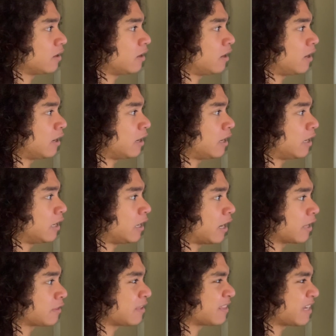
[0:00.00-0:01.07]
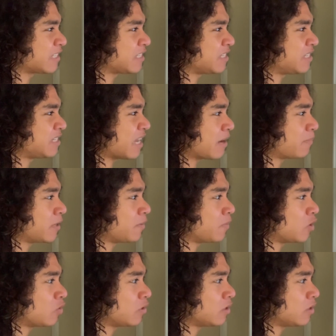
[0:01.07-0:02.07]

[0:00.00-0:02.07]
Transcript: I think that's stamina mode.